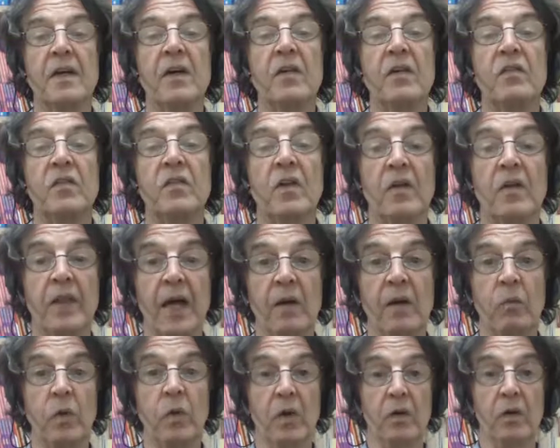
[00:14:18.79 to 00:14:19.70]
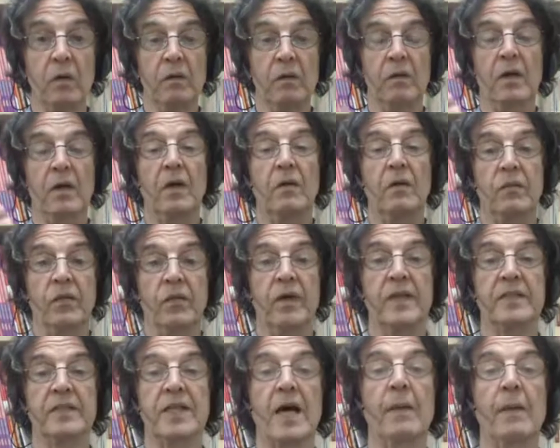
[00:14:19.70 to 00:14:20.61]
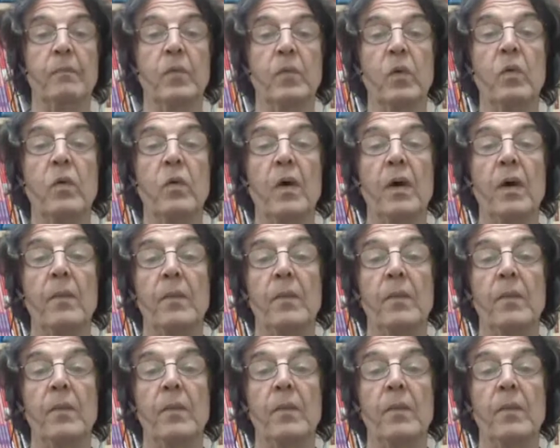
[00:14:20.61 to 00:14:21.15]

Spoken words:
So they will, for example,